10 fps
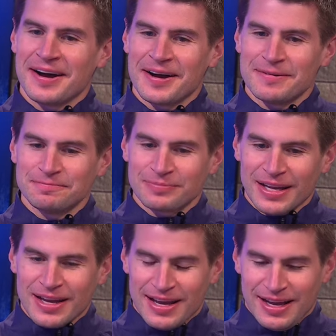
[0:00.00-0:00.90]
um,
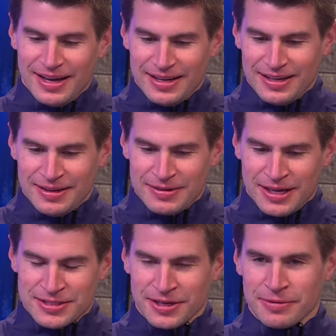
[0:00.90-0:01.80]
I,
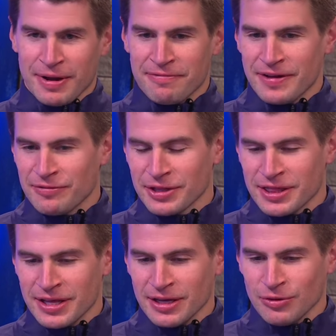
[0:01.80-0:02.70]
will tell you, my
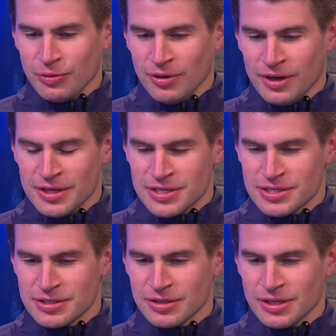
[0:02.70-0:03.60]
favorite thing
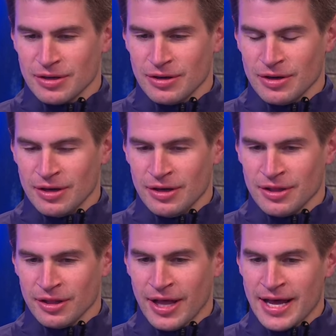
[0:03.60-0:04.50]
was uh,
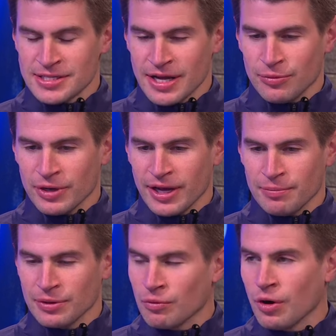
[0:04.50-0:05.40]
the last time we
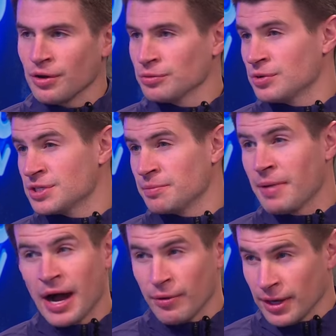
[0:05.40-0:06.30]
had Bill Walton was
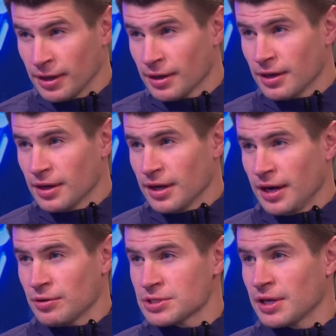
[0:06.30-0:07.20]
in Maui.
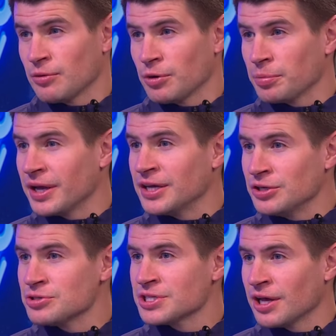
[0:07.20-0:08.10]
And I would say we were
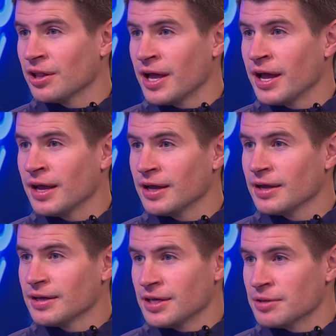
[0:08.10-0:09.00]
playing
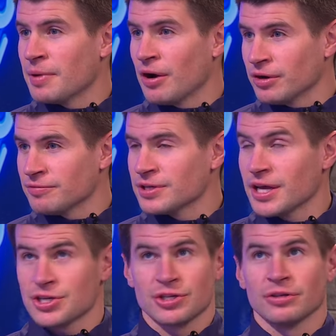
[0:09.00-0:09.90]
UCLA in the Maui
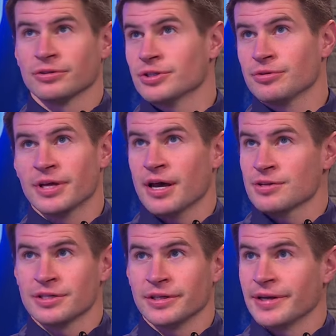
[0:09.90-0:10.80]
Invitational
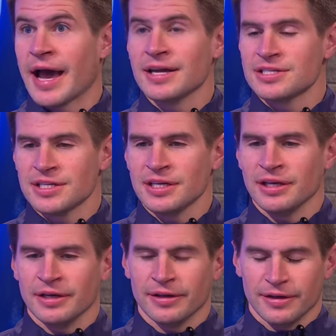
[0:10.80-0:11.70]

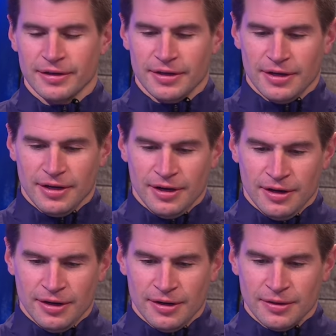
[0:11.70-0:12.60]
2019.
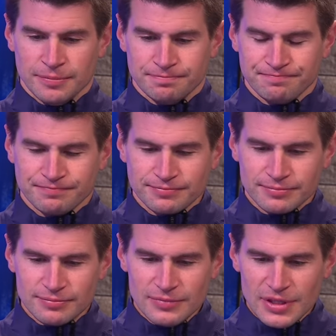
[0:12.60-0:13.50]
Um,
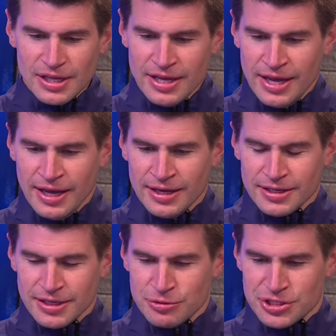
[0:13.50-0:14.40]

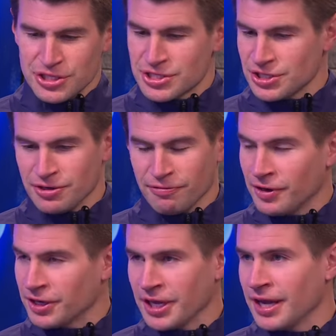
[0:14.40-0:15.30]
and it was just such a
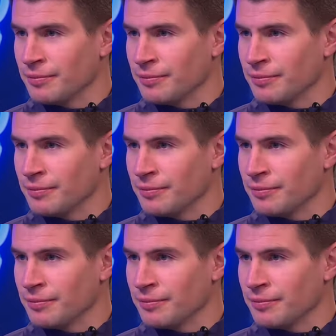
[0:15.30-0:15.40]
fun